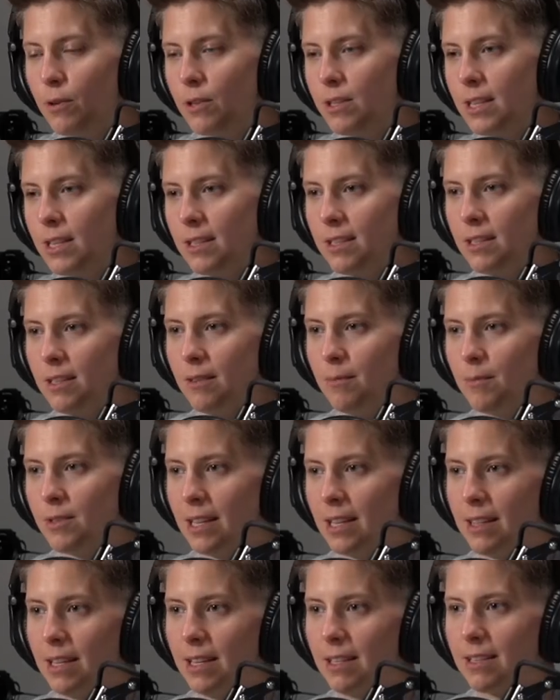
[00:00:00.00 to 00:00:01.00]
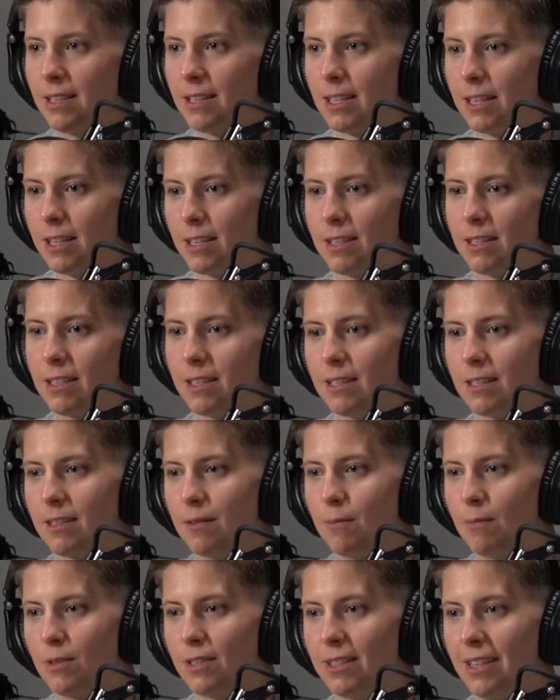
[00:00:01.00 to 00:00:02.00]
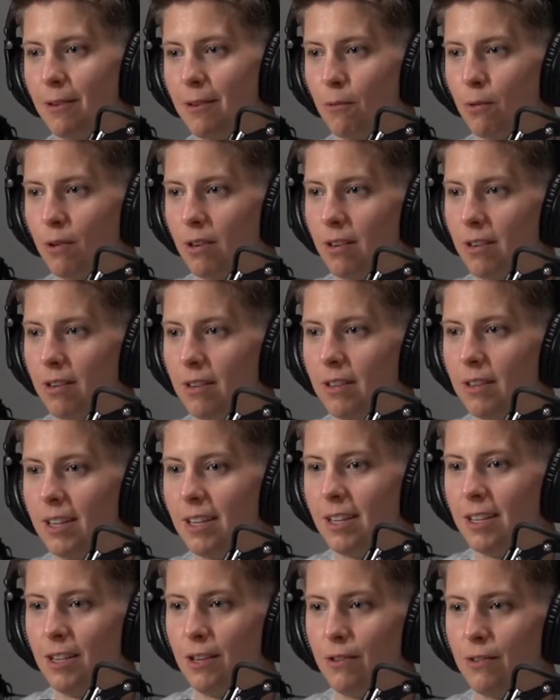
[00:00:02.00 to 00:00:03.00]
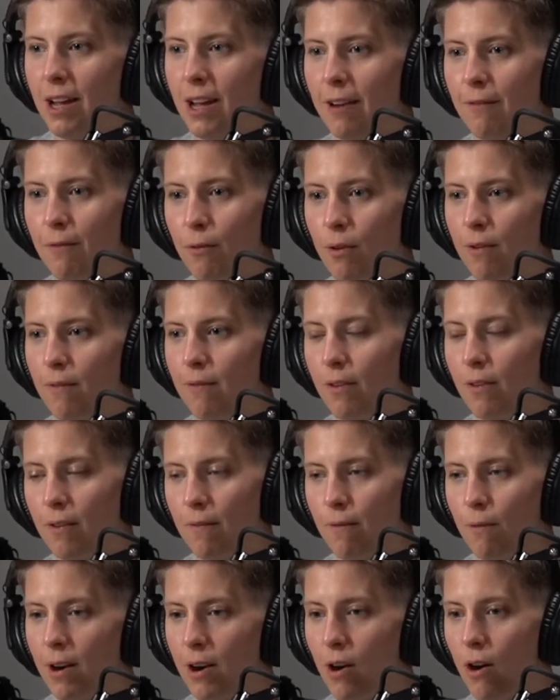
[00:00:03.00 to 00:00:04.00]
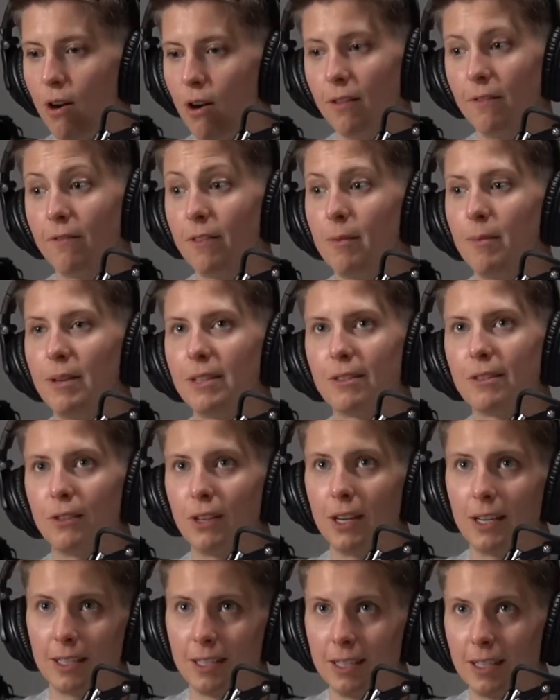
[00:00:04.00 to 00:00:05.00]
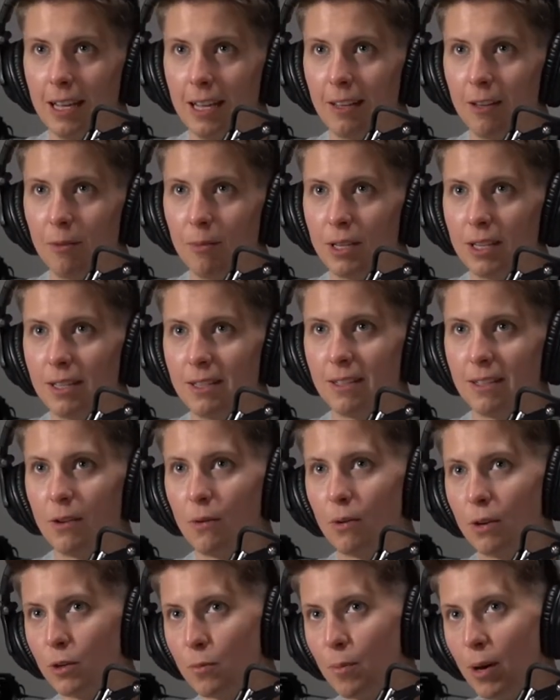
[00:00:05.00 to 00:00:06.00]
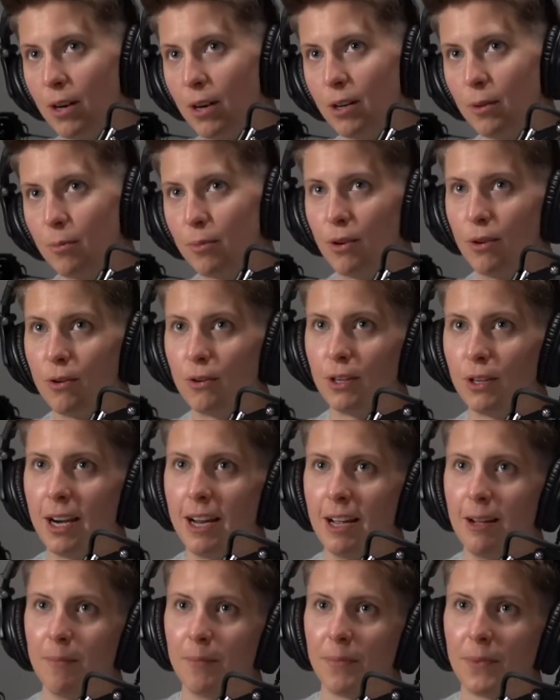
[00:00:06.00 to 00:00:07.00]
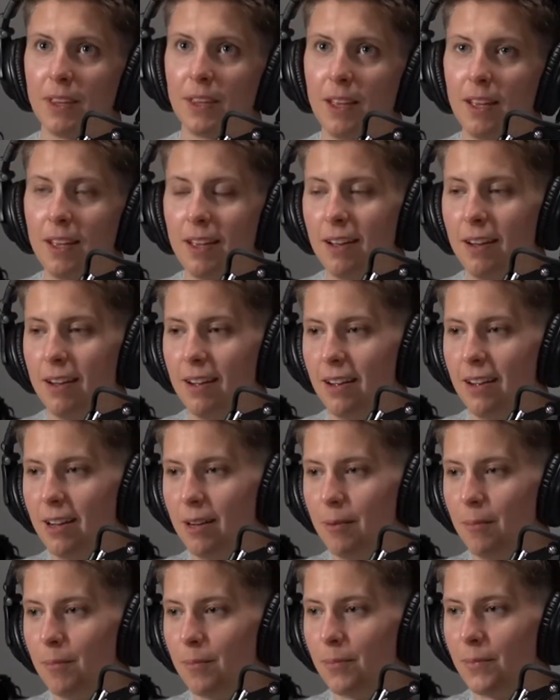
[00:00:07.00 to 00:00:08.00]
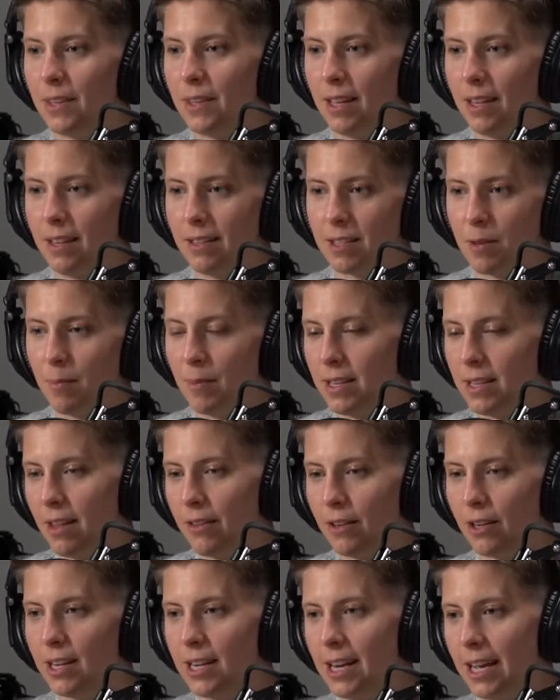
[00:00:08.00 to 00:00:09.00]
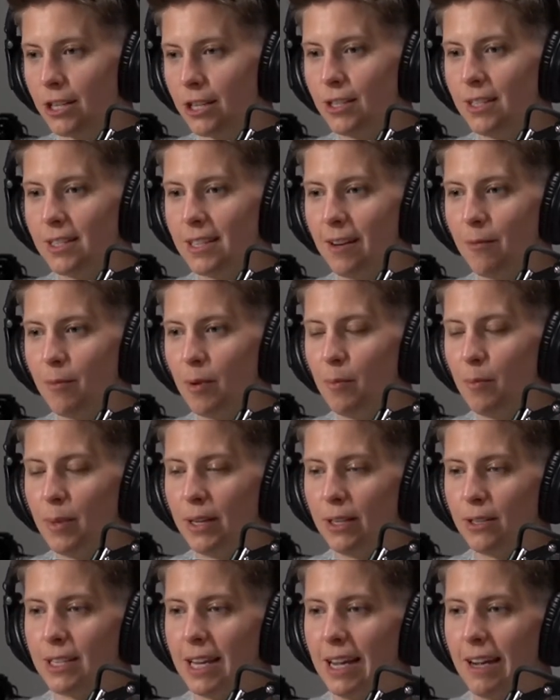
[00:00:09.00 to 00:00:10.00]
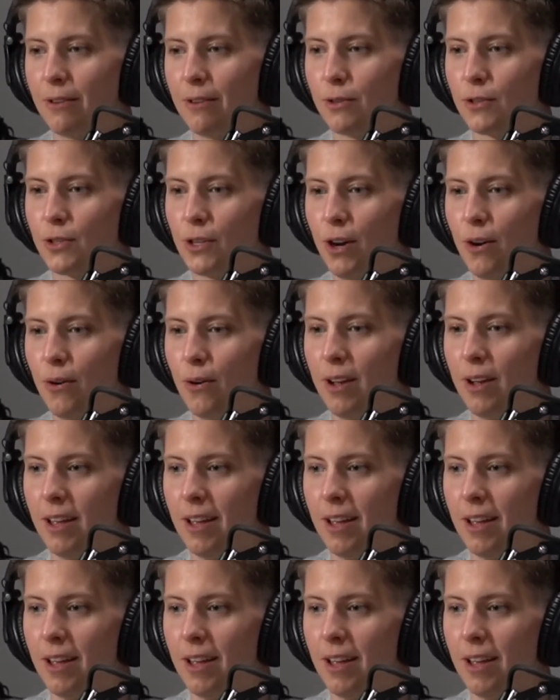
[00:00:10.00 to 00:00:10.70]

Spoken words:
systems and then 6 systems that were, non-Vertafore, and all of them integrated together because of the Orange Partner Program and some of the other connections that have been built out. So